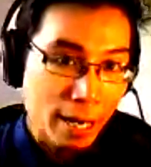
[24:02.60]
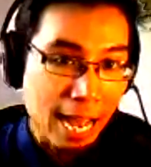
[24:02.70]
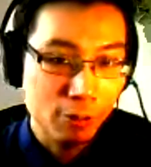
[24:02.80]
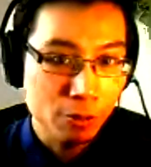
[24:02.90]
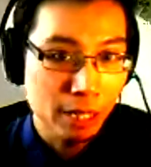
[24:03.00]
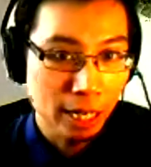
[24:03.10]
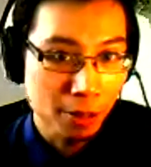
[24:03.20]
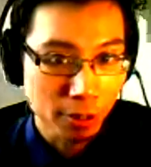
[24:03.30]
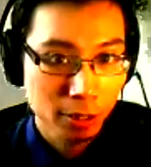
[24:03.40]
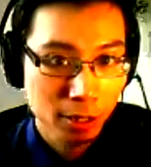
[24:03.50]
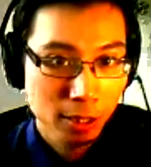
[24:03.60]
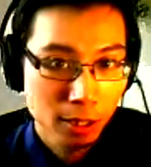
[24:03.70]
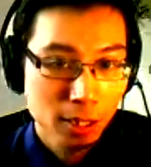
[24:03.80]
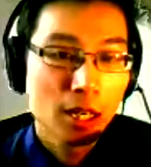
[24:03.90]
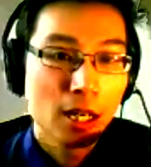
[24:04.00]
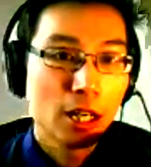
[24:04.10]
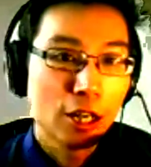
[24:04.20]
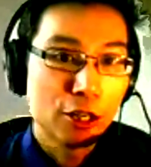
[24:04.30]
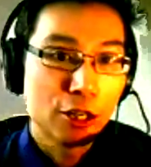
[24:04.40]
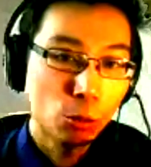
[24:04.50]
after the other,
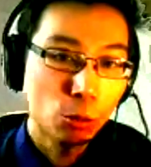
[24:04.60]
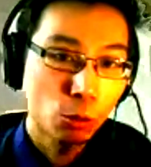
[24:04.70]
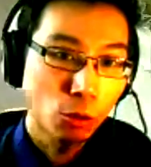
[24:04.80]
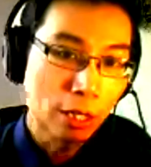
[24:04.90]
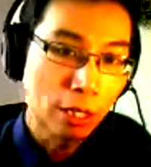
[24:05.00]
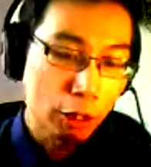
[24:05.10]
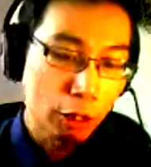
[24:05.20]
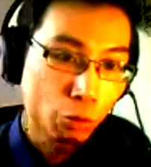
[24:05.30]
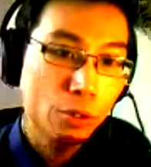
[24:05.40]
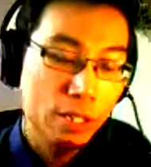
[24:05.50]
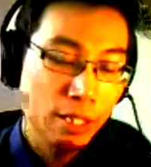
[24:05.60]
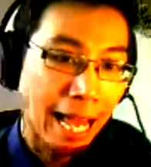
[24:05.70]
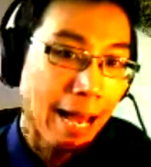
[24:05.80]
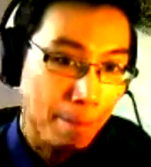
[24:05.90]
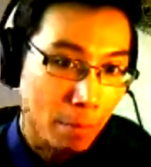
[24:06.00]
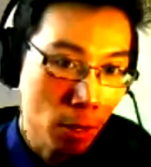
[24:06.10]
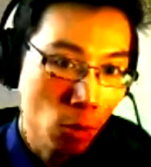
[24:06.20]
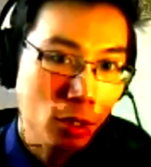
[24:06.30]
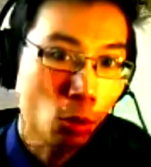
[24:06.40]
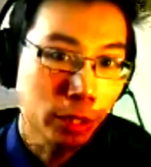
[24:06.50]
you will, you will notice that at
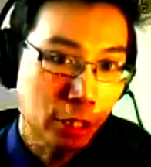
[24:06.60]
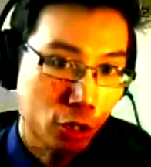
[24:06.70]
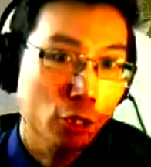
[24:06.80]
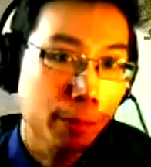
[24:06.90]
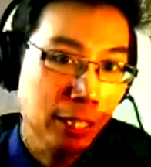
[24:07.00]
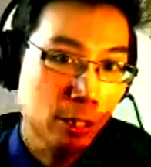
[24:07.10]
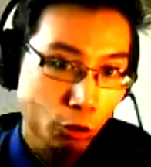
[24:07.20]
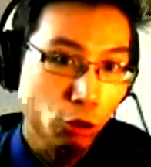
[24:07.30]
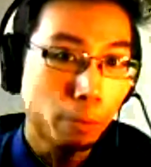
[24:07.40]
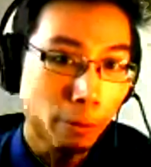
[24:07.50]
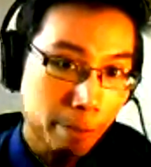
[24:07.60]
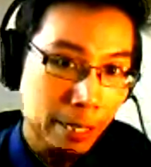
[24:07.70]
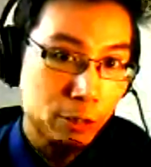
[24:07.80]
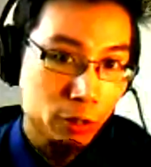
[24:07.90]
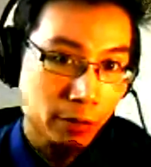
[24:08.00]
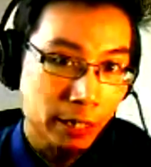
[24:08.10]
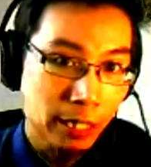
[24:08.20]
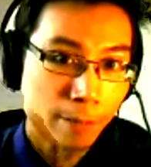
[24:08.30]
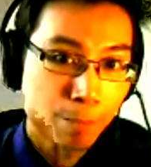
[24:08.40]
most, only two pins will show up on a Pinterest feed.